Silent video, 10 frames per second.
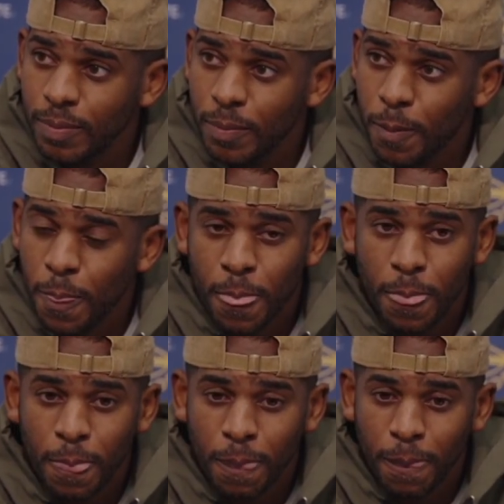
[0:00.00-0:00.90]
come out of
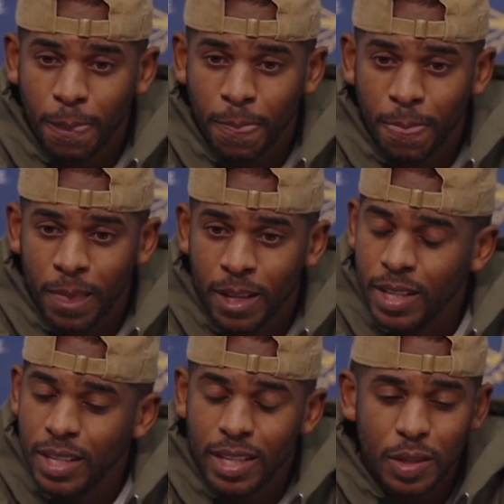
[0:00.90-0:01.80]
that meeting thinking
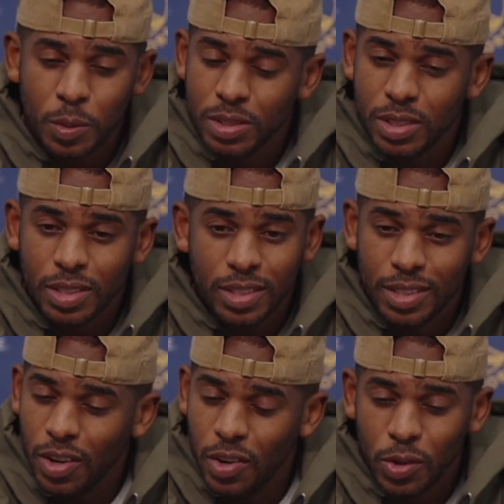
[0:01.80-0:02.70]
it was a
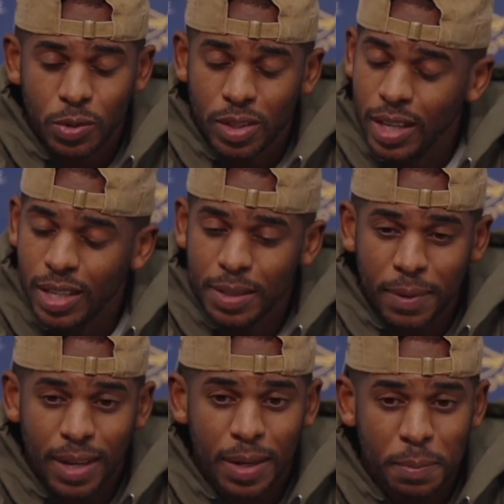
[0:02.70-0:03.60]
whole thing,
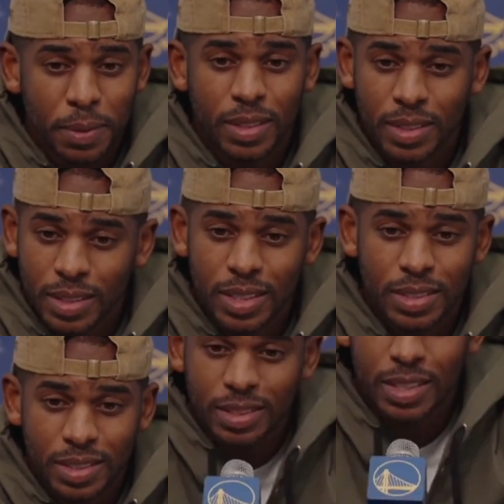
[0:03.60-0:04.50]
man. But
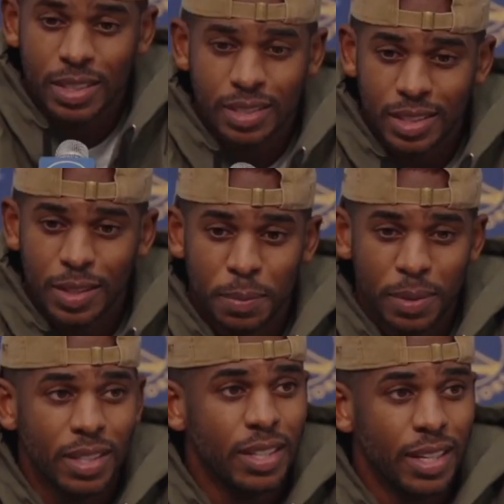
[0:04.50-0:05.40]
it's it's still been
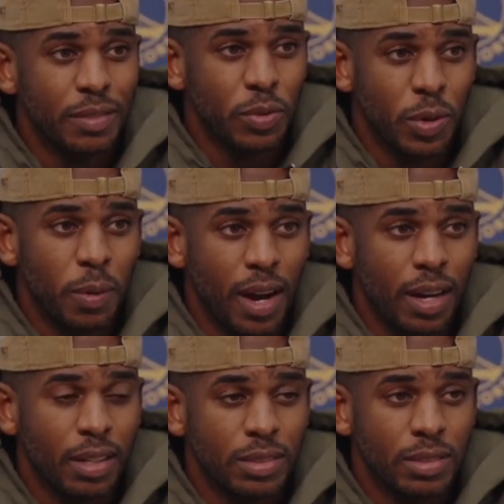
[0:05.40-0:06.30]
a thing for a while.